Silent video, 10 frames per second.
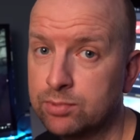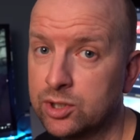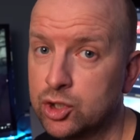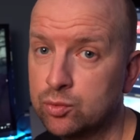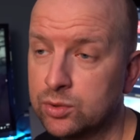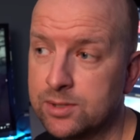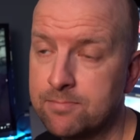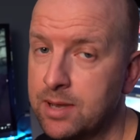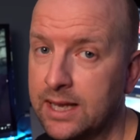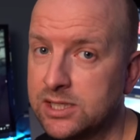bridge was
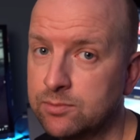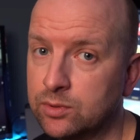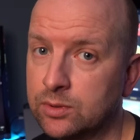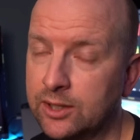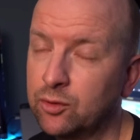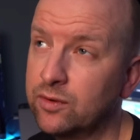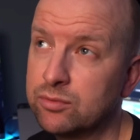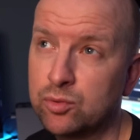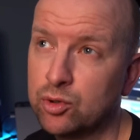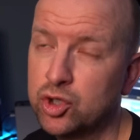impassable. I don't know if
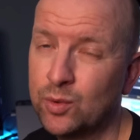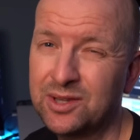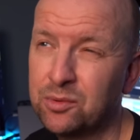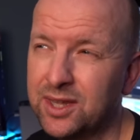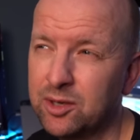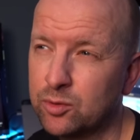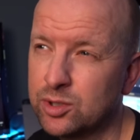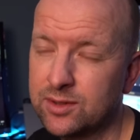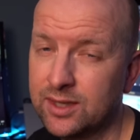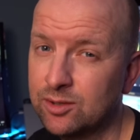it was washed away, I don't think it
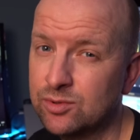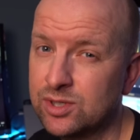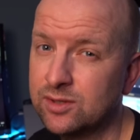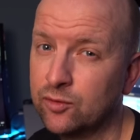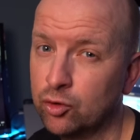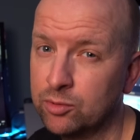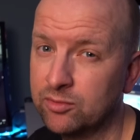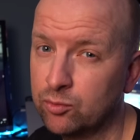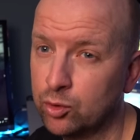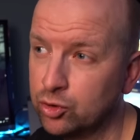was, I think it was just the volume
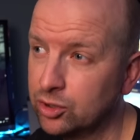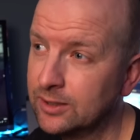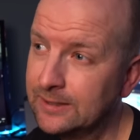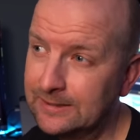of water